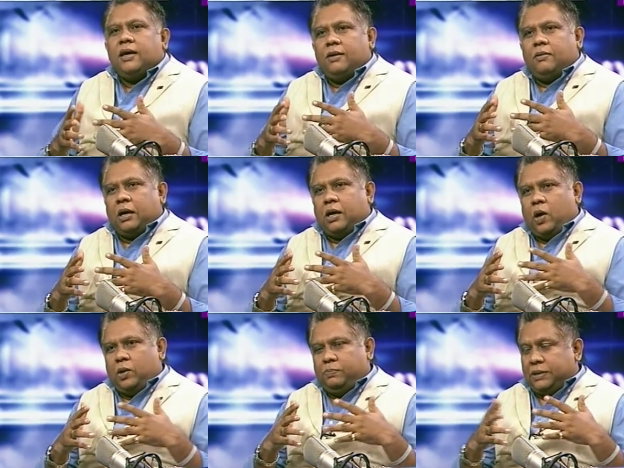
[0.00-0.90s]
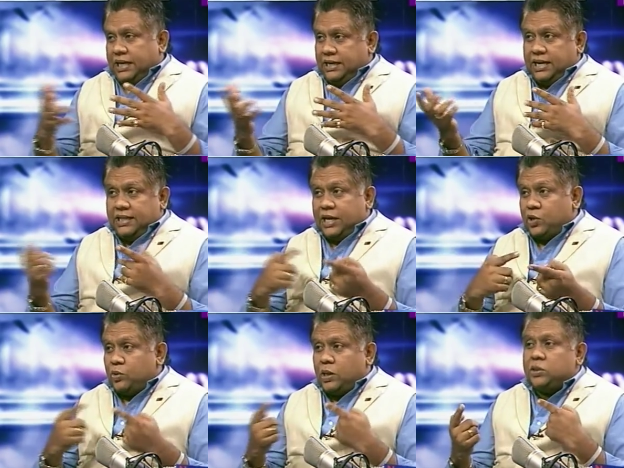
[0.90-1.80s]
uh, on particularly the
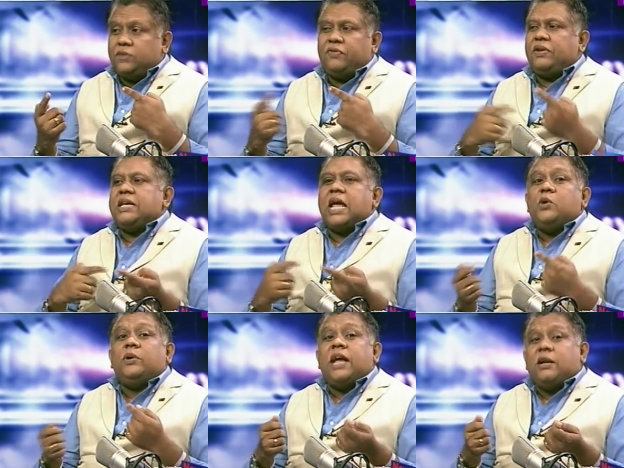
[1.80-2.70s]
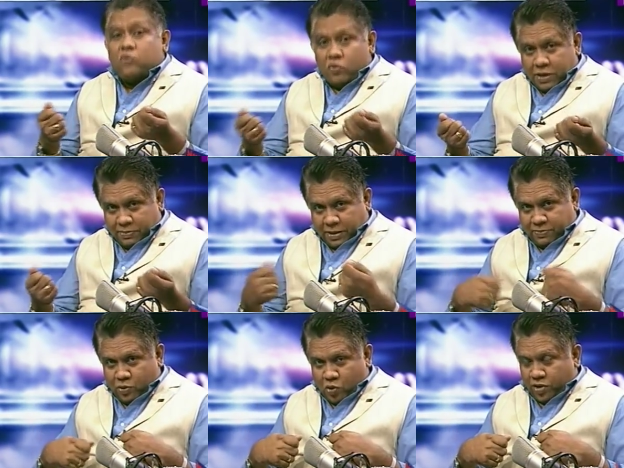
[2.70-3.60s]
2015 January 8 movement,
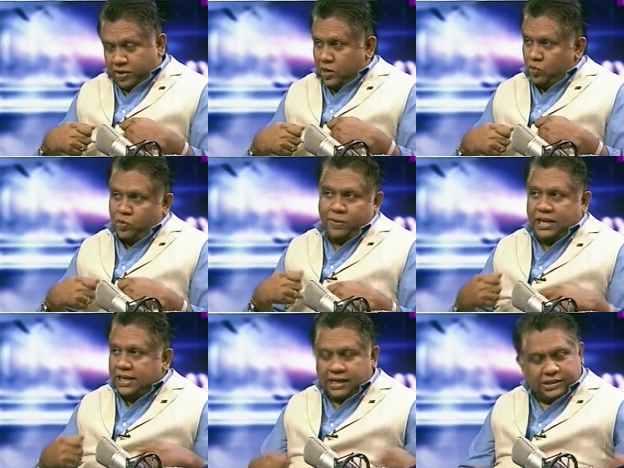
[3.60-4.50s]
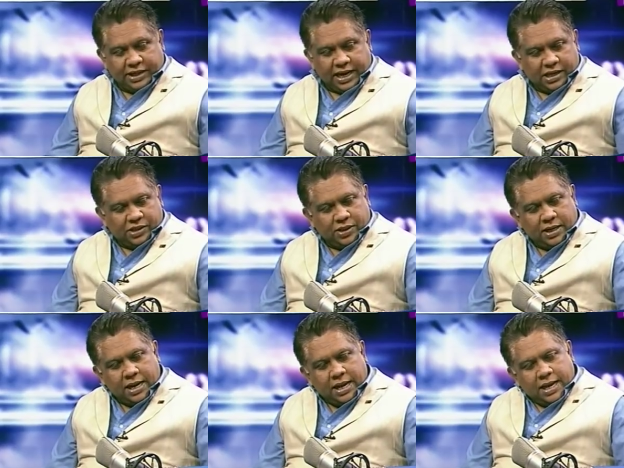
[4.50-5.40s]
people who got around to making a change.
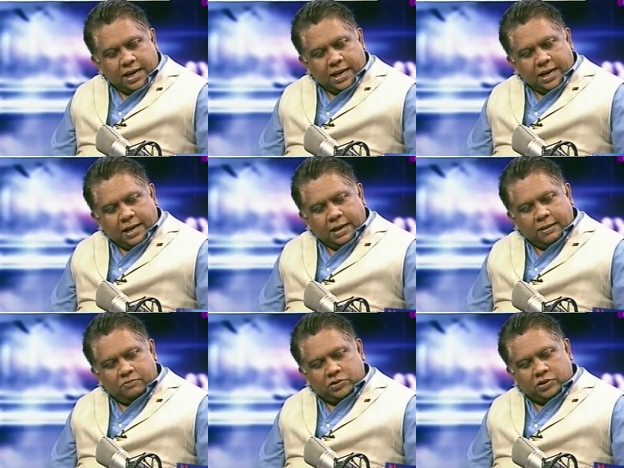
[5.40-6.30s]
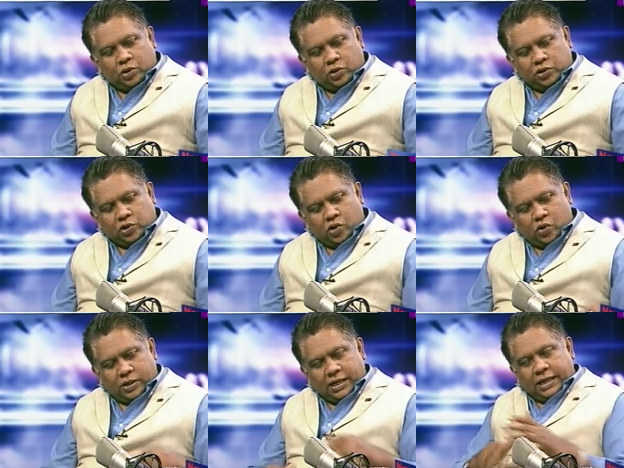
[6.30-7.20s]
Yeah. Um, so,
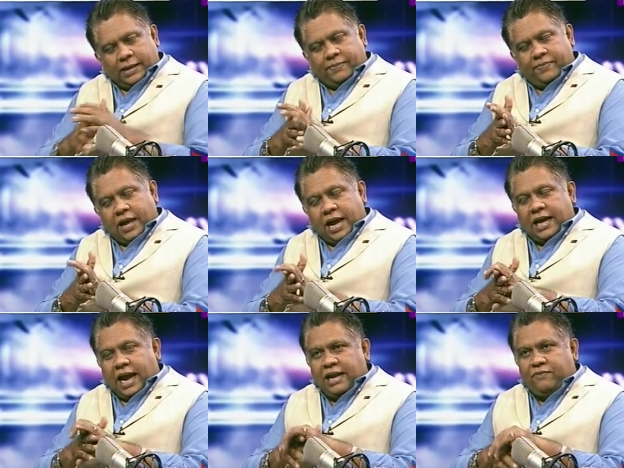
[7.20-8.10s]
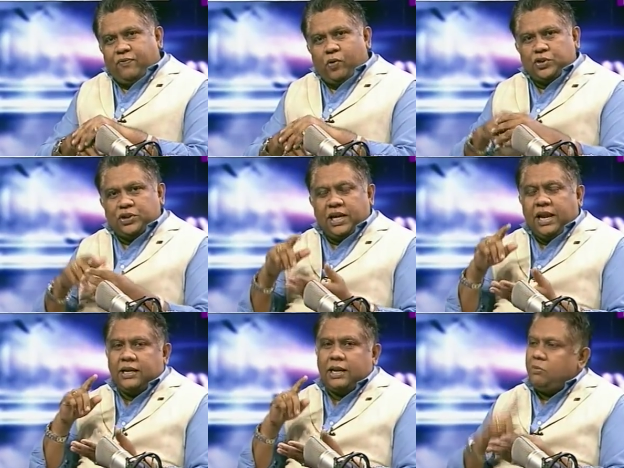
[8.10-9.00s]
so um, I, I
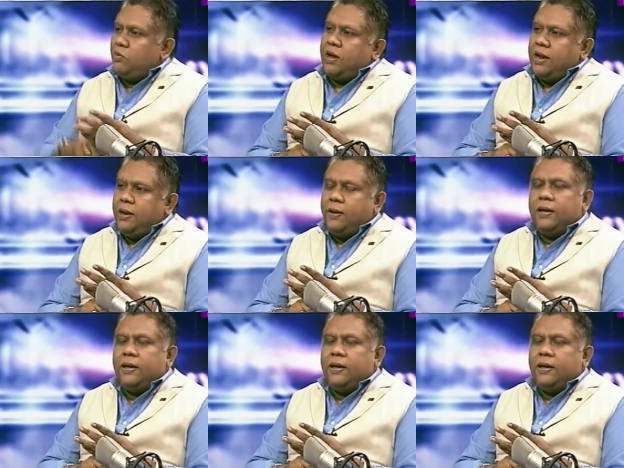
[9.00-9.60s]
foresee number one,